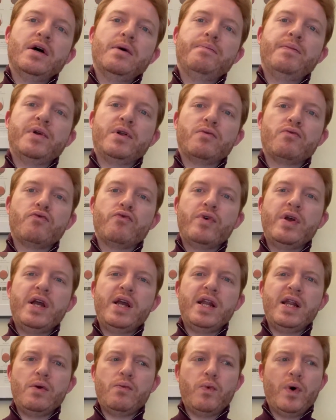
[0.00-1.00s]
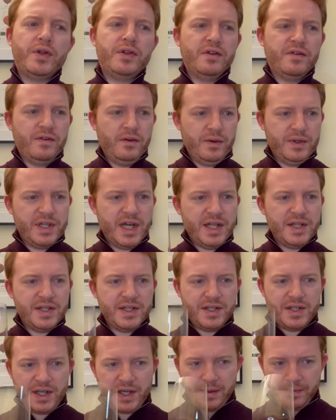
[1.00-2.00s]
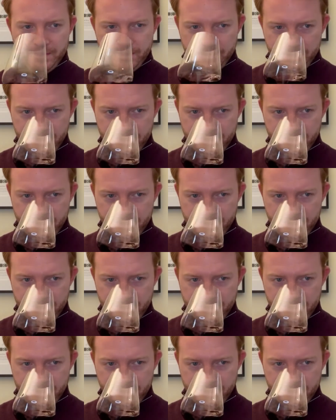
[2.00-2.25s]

but a really wonderful intensity.